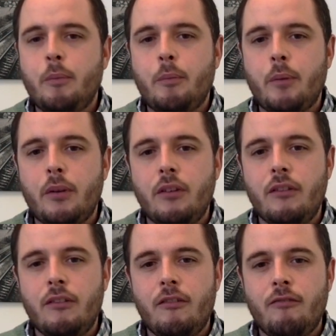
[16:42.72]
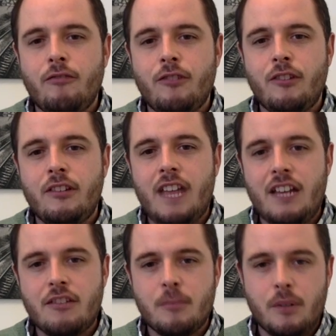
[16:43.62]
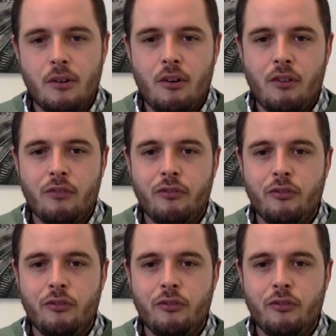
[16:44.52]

but to the detriment of